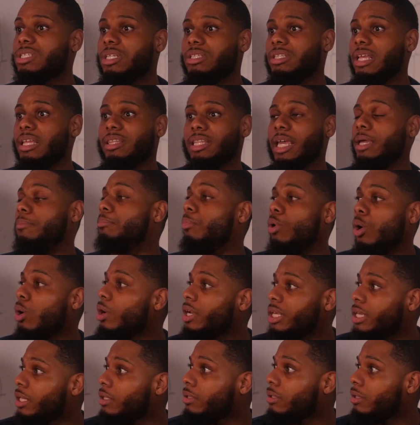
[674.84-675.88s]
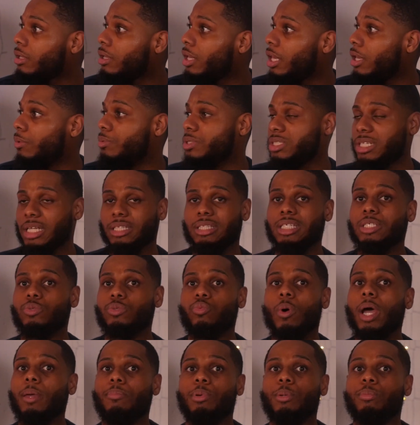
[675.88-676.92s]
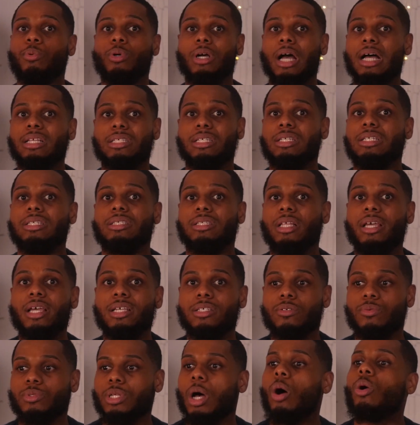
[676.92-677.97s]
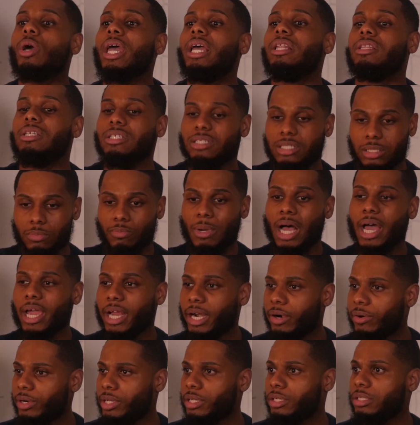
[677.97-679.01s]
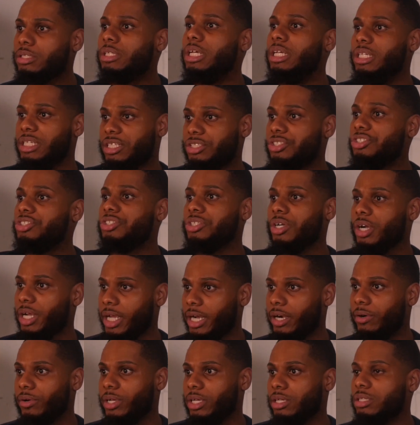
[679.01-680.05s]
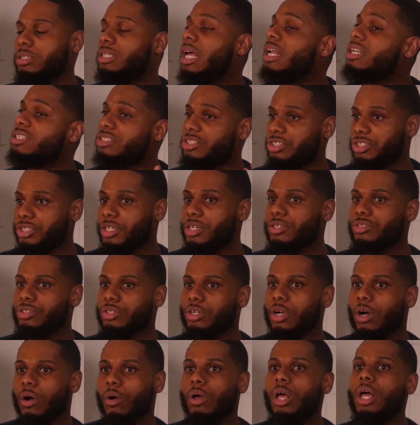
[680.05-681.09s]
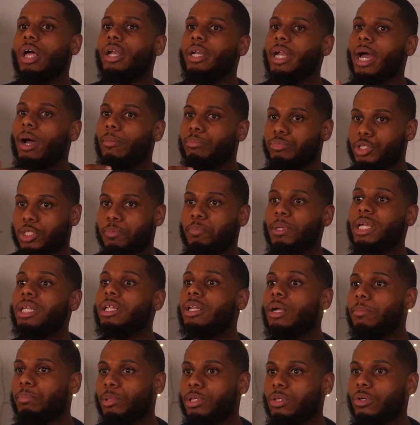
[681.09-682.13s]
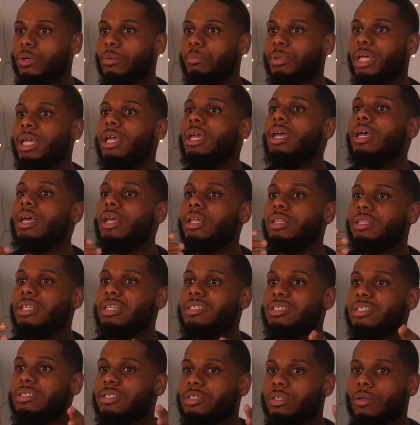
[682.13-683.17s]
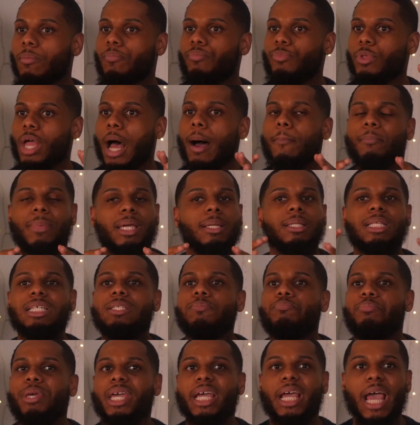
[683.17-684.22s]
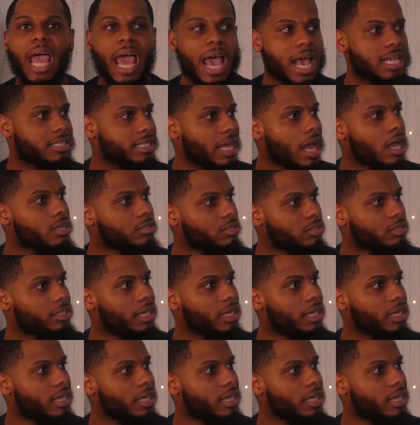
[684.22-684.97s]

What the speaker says: it wasn't that they bought it. It was that these white people got to these lands and was like, okay, this is my area and this is your area. Now, this is years ago. Now, speed it up a little bit. These big ass